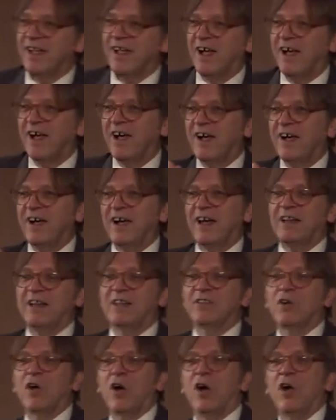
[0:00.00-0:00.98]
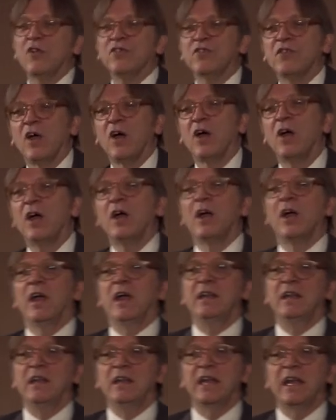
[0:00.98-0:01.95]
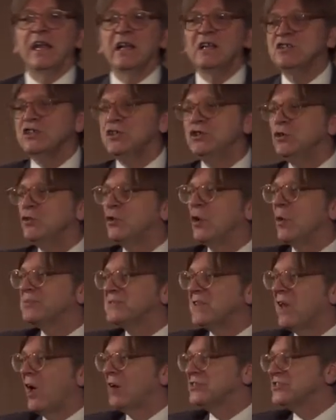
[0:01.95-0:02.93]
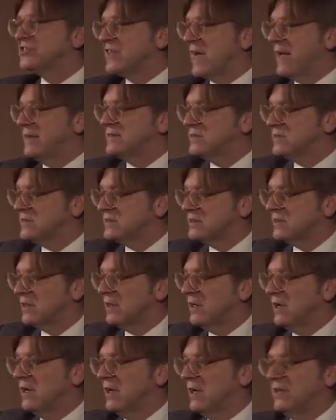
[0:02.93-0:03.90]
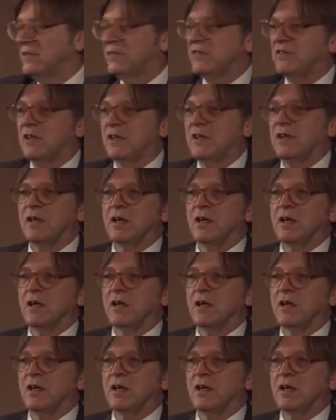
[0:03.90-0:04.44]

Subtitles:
And it calls, in English, Europe's Last Chance. It's